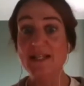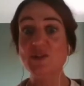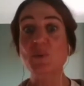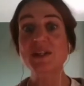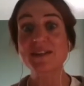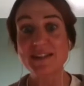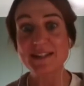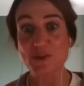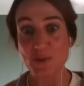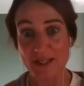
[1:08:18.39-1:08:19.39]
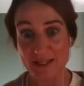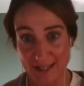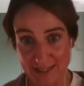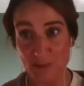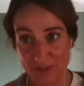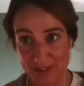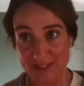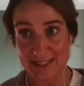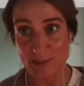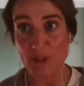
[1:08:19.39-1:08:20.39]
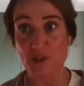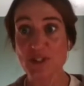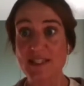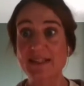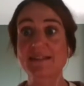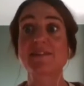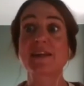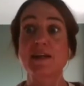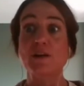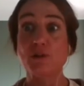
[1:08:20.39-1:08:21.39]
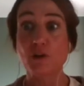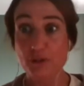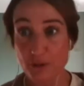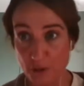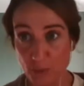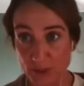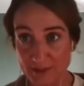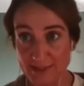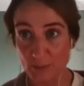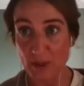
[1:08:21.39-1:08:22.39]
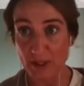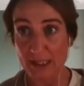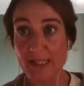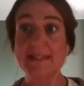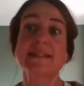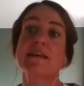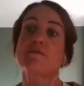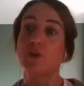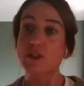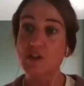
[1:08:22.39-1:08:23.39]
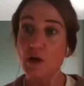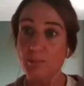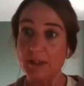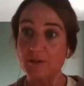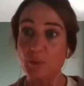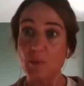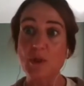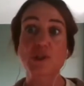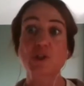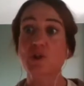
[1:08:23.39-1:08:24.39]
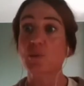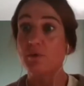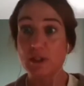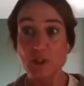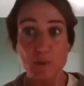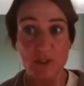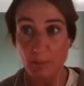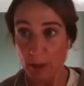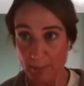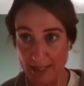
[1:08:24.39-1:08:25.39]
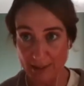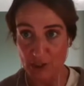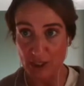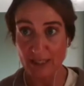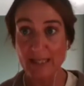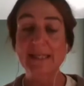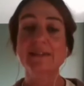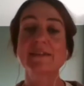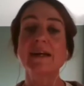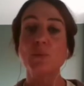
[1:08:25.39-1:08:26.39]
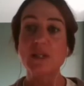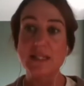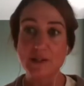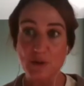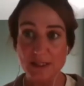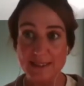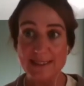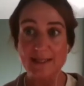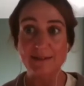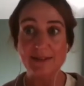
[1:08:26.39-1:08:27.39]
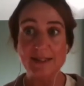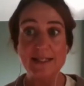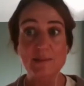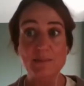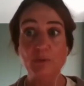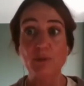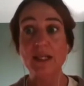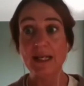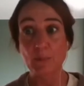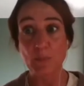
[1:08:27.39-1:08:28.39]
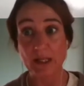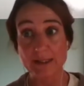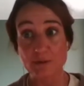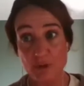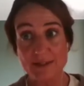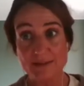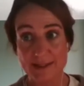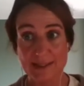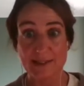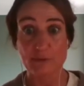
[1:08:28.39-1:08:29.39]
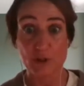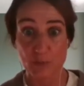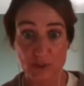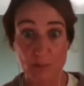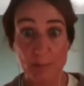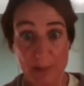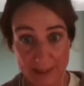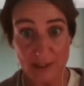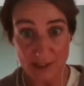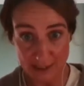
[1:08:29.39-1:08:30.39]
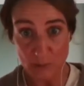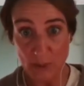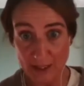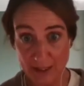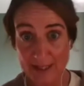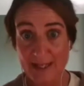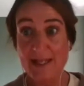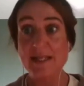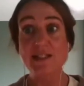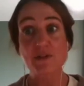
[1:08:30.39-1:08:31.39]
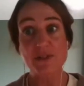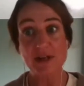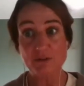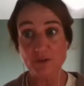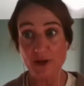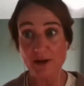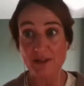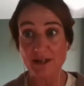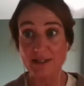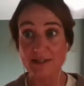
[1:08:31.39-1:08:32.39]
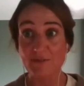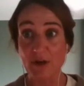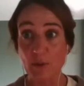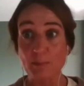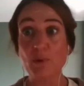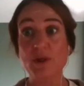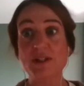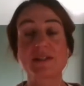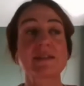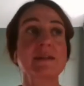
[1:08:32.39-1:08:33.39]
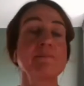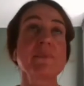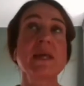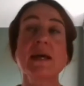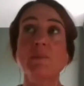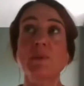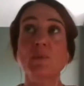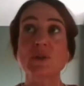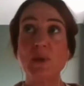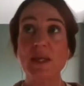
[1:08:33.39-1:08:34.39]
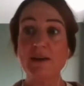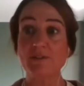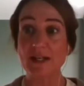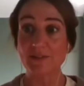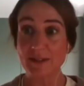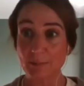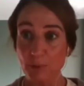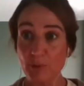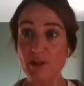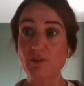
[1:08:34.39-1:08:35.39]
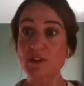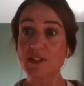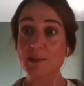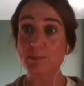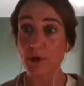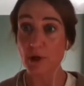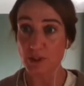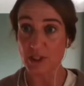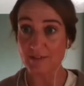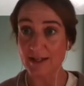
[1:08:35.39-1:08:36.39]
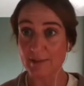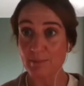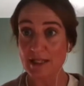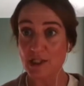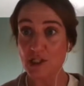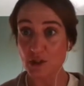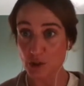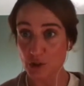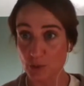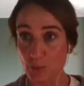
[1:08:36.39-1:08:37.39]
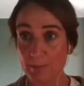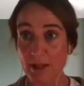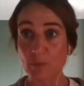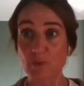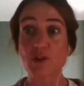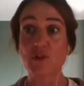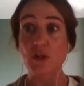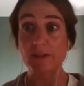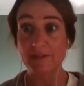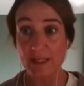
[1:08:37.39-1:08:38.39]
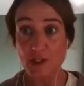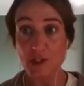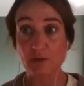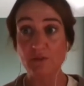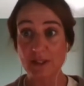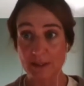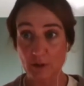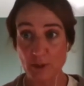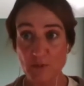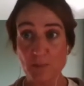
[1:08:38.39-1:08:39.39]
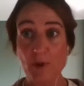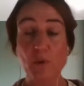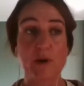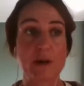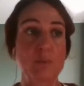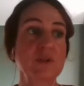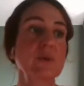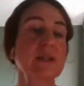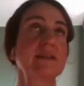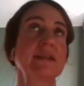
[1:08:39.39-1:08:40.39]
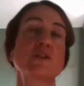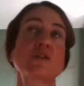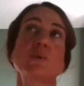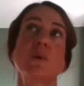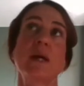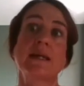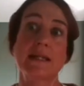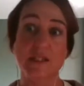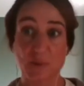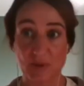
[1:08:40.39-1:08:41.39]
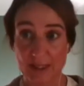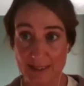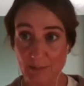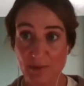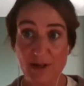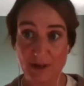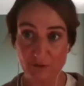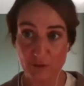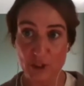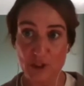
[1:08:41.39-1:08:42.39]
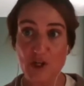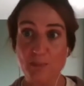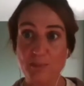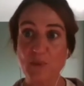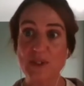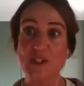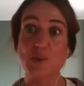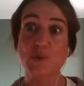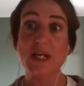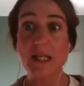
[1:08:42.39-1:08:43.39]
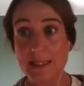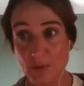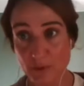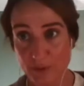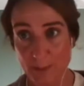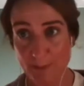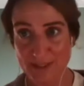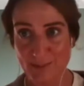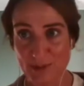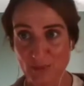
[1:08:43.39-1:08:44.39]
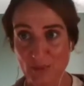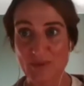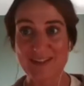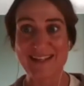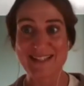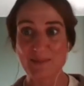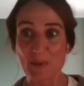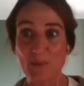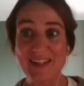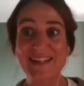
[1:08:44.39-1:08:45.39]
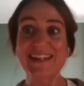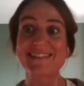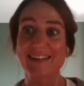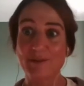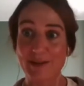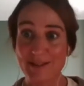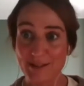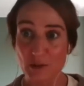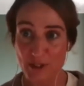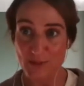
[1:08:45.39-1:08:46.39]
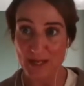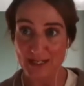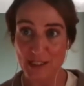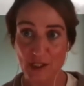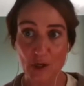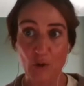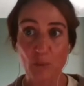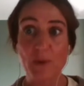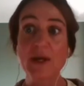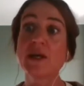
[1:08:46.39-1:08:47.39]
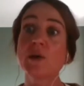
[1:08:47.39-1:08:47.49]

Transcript: So we need to engage with the customer to see that they are not throwing this away. Let's say, for example, that we want to do a reusable packaging. Then we need to understand that the customer really will treat this as a reusable packaging as well. So therefore, I think it's very important. And I mean, what we have done, the previous project I mentioned to you about consolidation of the e-commerce program, what we did to engage with the customer there, for example, was to tell the story a bit about the customer when they get their e-commerce packaging home.